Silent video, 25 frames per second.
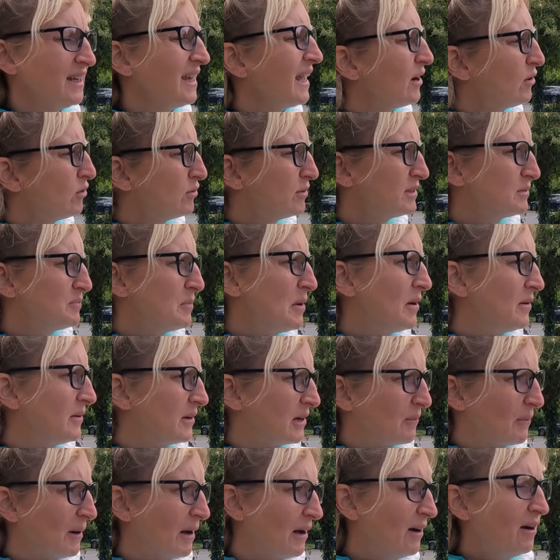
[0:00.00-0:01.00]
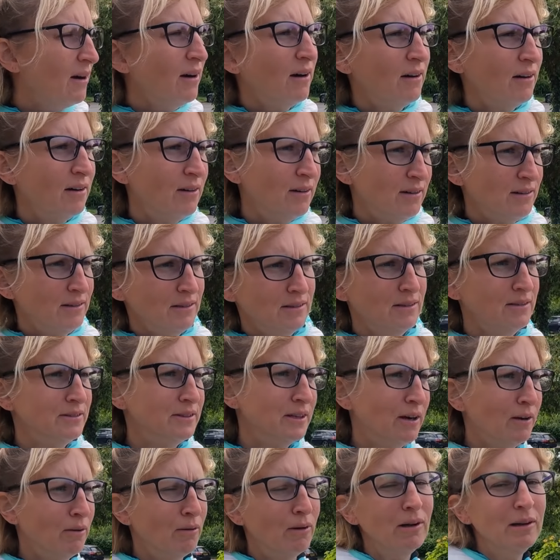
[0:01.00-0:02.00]
Yeah, all this moaning about, oh, I
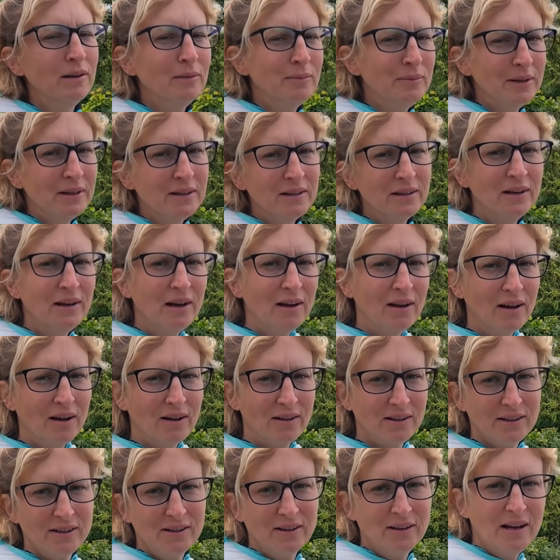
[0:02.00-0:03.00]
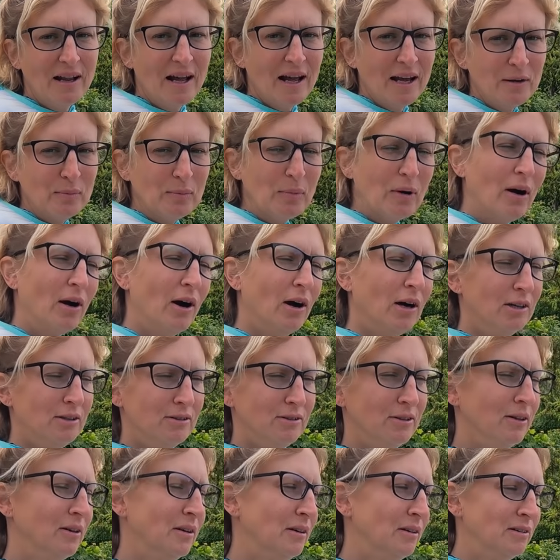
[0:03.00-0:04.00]
don't want to be in a, in a lay-by,
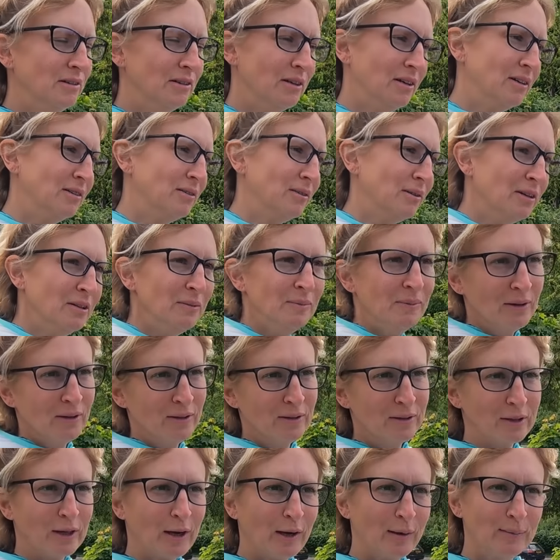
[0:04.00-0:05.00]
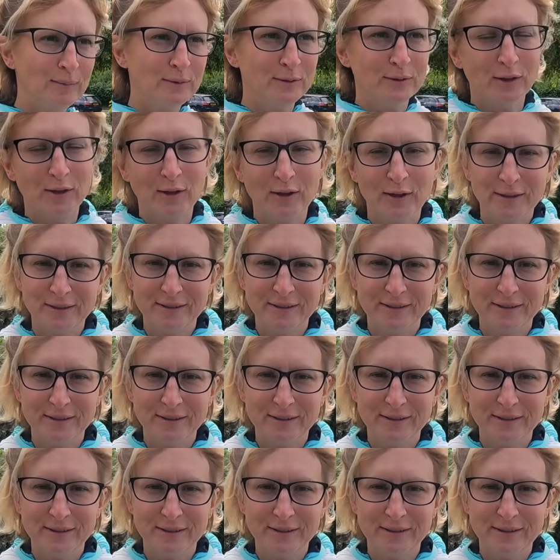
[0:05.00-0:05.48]
I want to be on a campsite.